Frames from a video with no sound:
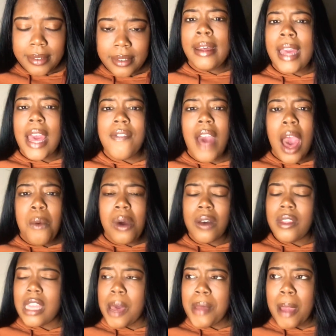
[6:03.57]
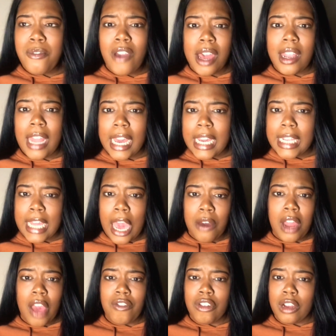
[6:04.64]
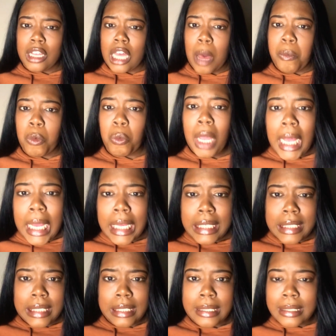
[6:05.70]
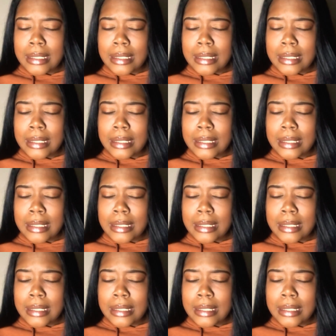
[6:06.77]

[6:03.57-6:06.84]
If I want something, I'm trying to lock it down after a couple weeks.